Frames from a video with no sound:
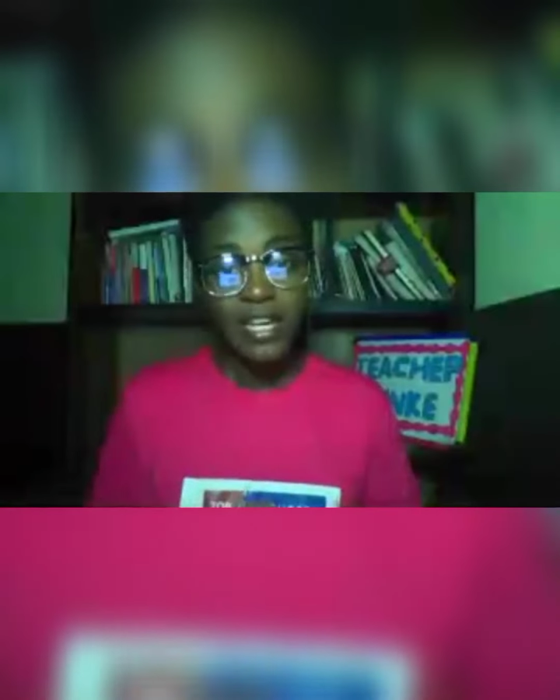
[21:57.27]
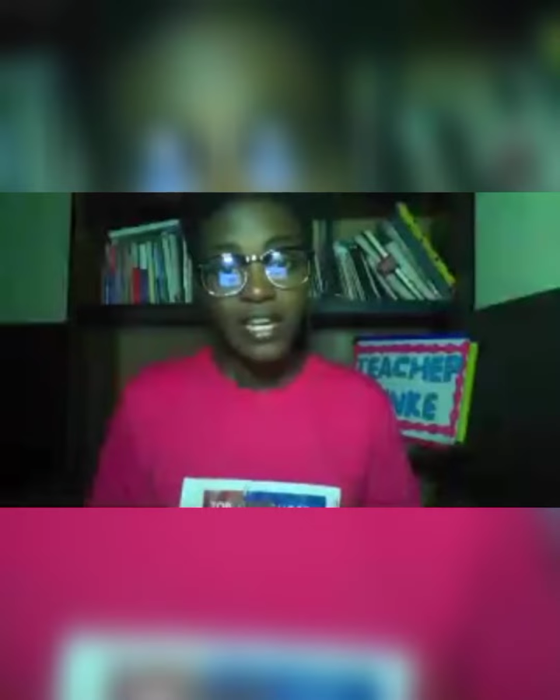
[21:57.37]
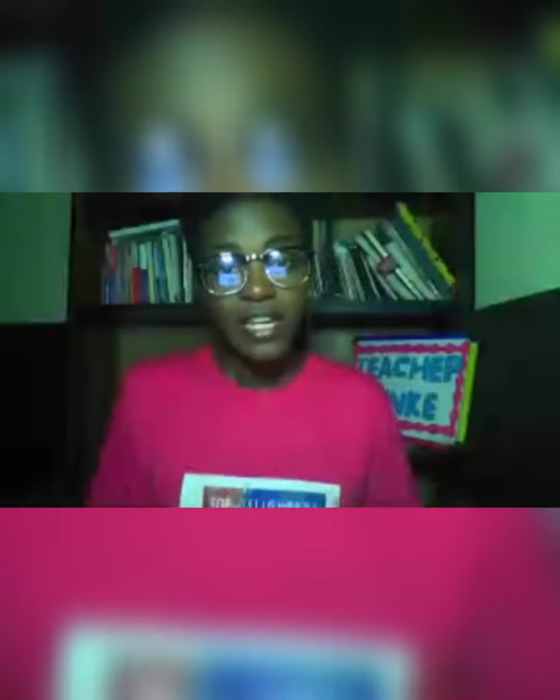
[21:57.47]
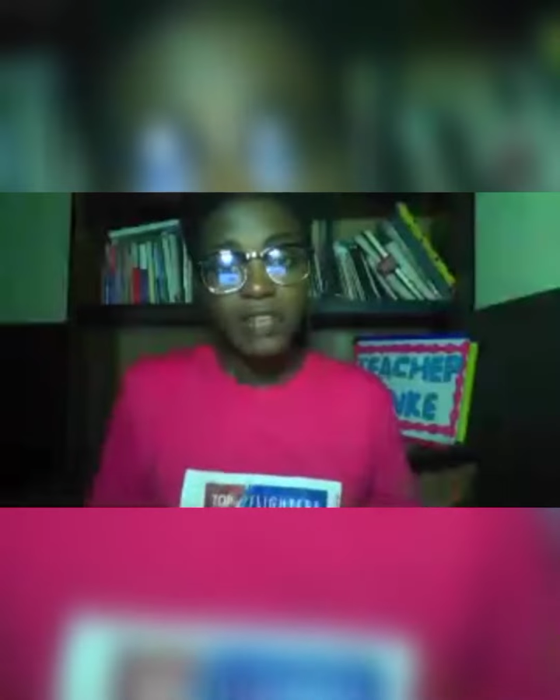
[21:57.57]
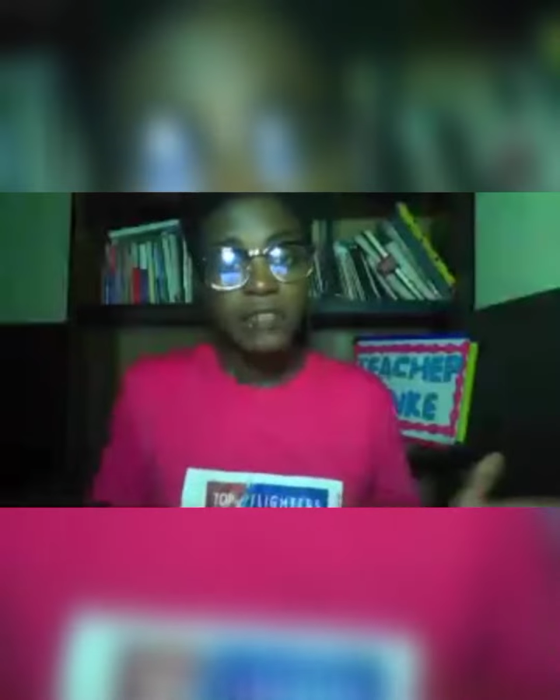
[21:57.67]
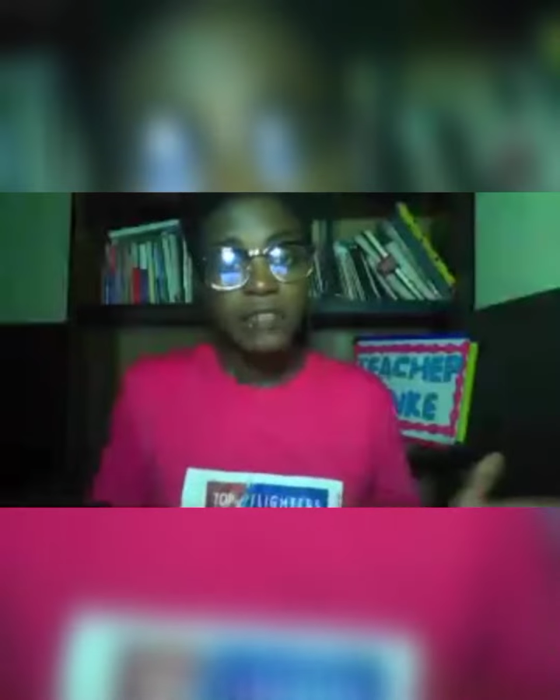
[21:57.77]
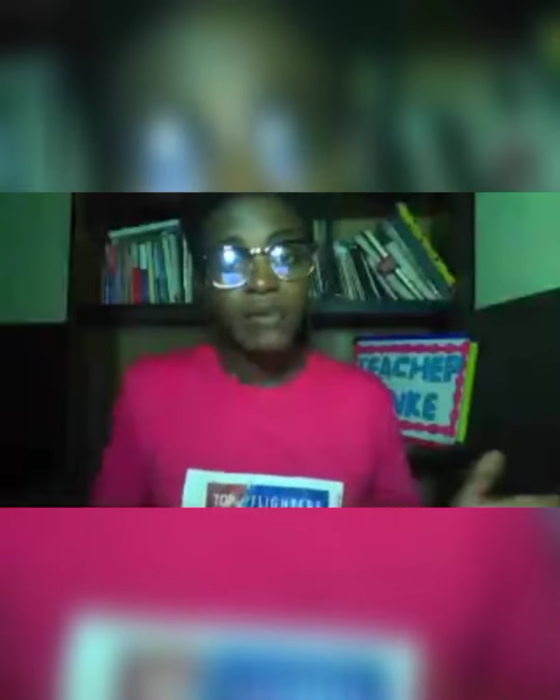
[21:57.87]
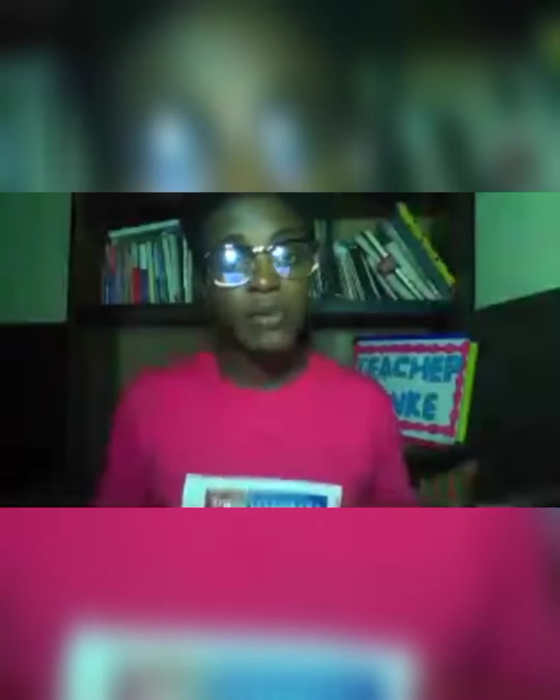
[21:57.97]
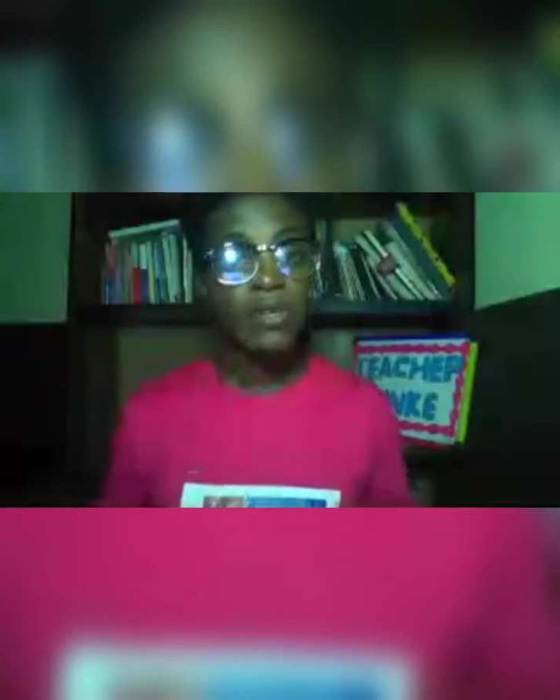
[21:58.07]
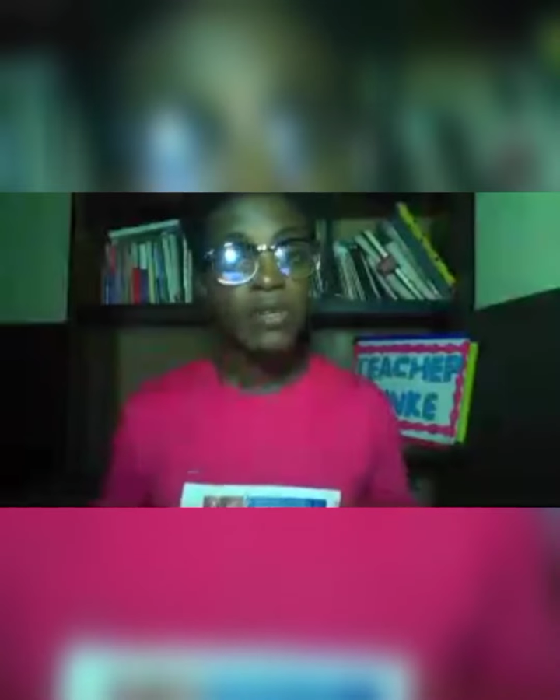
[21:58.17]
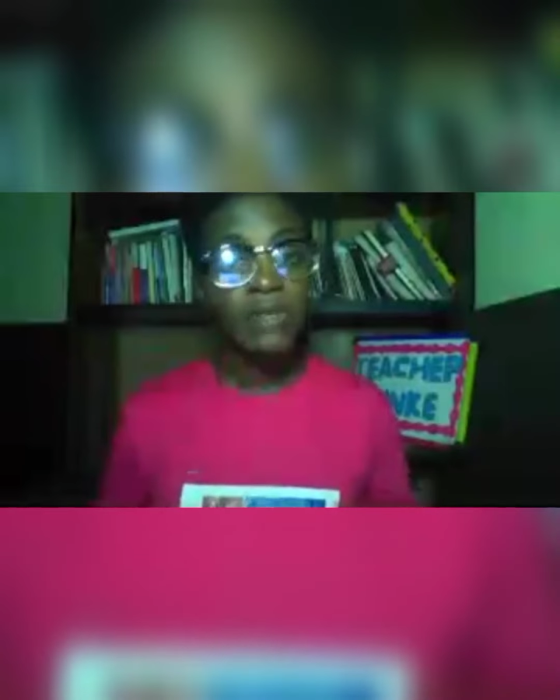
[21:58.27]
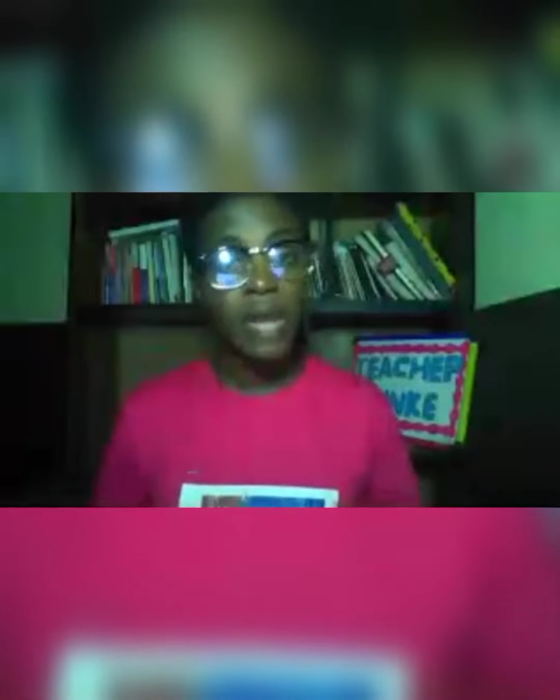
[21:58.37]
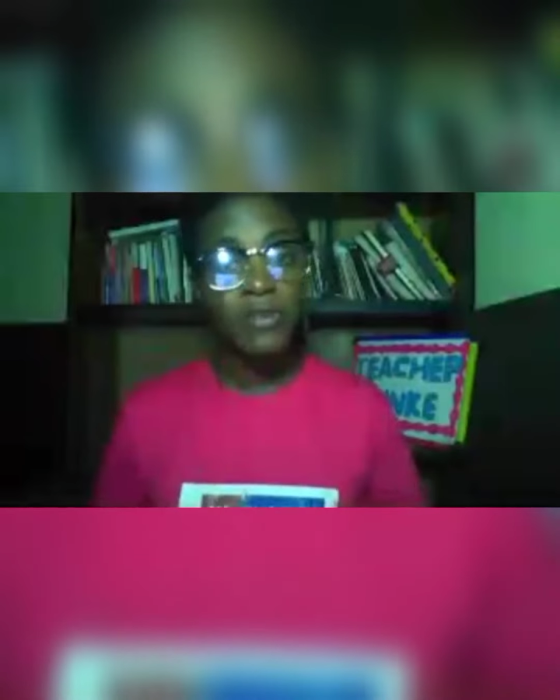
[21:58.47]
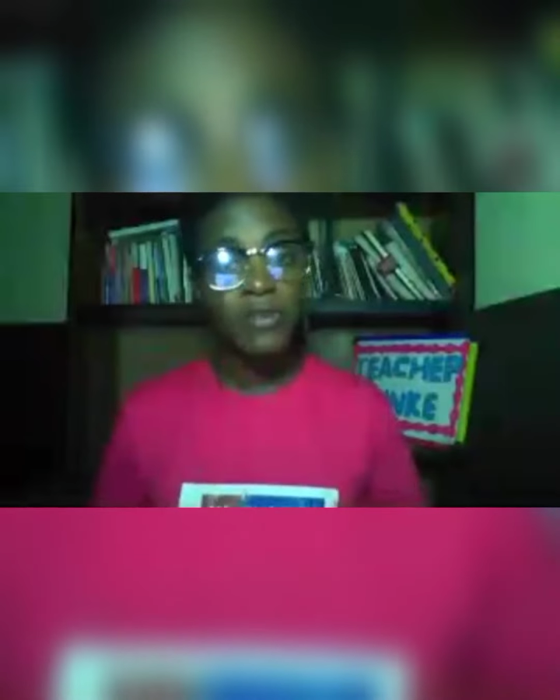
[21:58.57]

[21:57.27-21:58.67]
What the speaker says: Even from the Holy Bible,